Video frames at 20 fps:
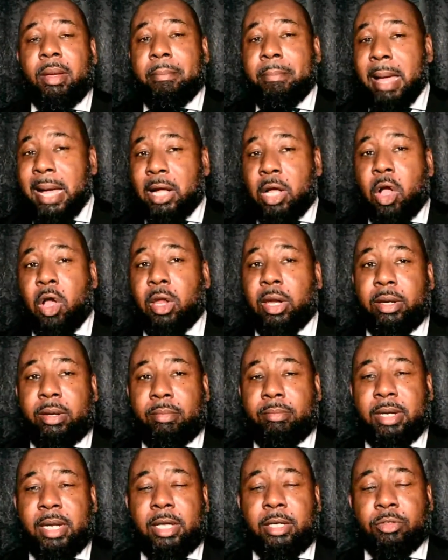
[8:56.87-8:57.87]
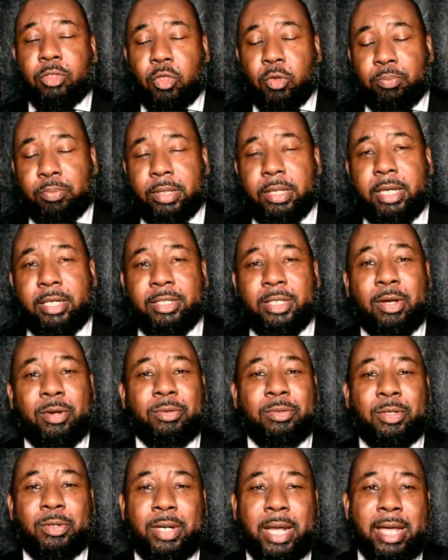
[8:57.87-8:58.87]
by calling them names. So please
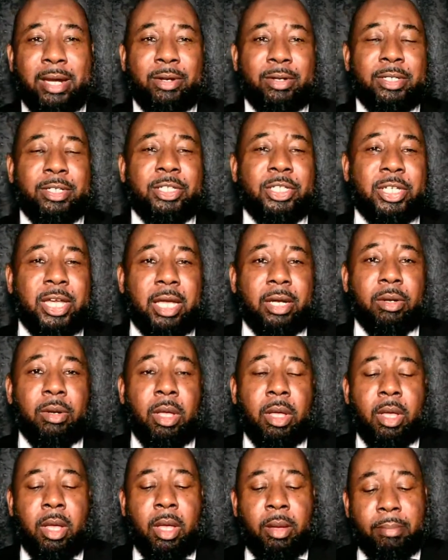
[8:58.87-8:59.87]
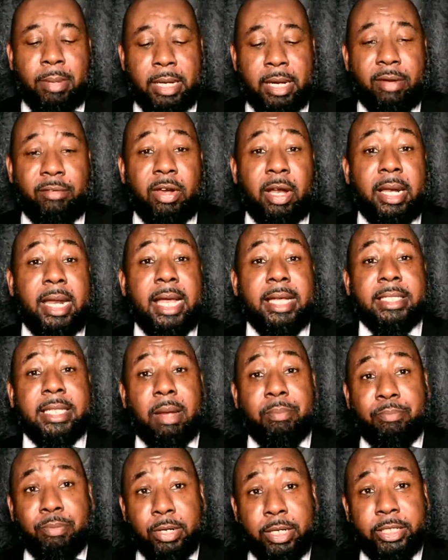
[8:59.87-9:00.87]
don't do that on this channel. But nevertheless, I
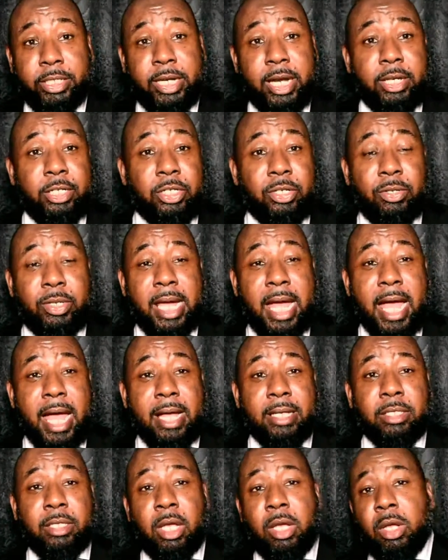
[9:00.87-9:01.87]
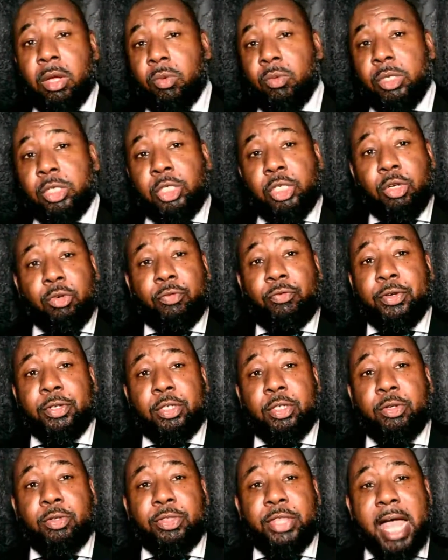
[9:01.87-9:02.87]
appreciate you guys. We're shooting for
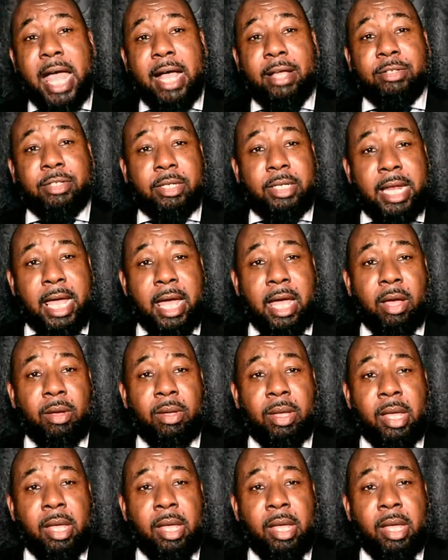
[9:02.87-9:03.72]
2,000 now,